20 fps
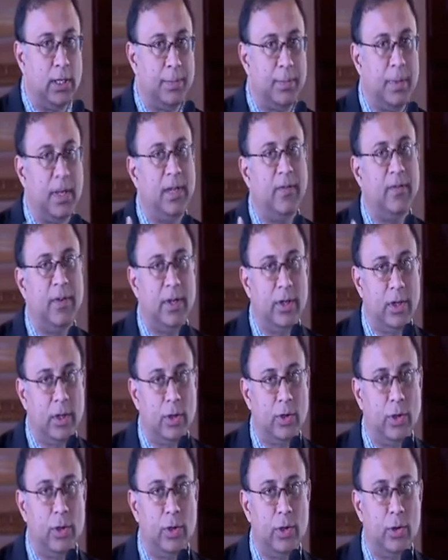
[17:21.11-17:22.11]

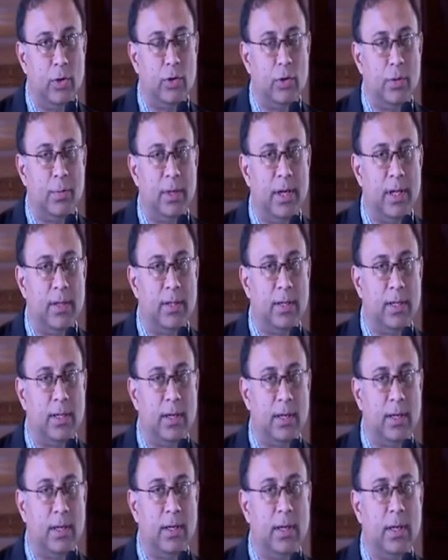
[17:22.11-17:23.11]
pediventricular
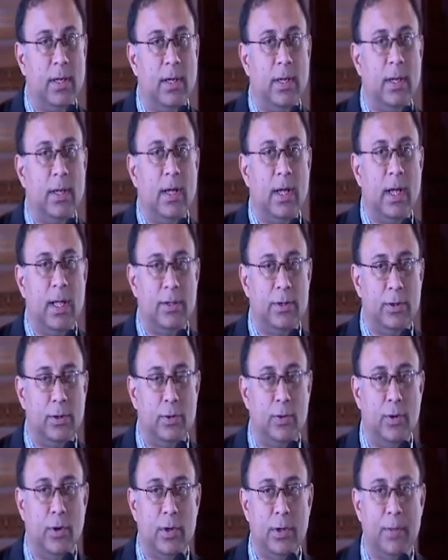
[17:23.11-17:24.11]
leukomalacia, and
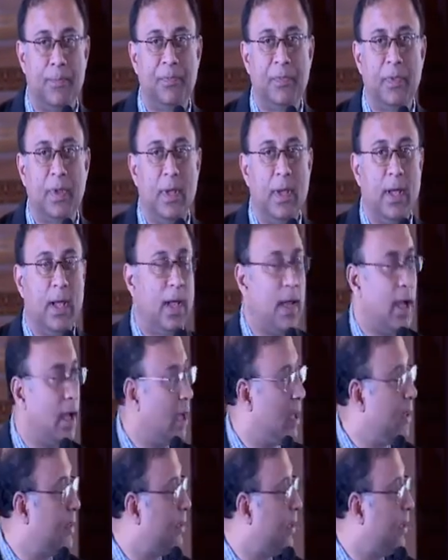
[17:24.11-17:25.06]
so on. And